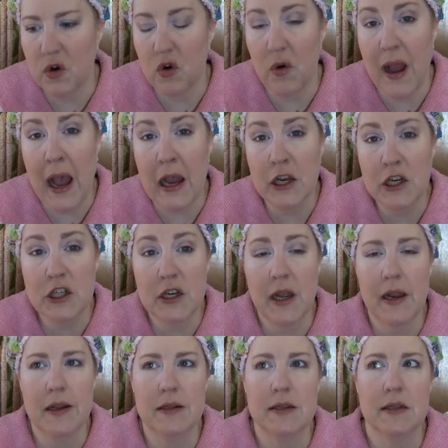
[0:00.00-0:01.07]
garage,
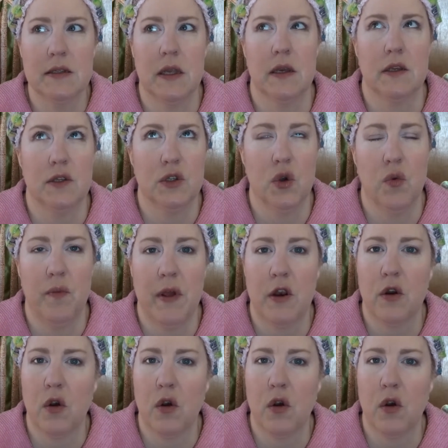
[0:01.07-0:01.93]
and it's just like so bitter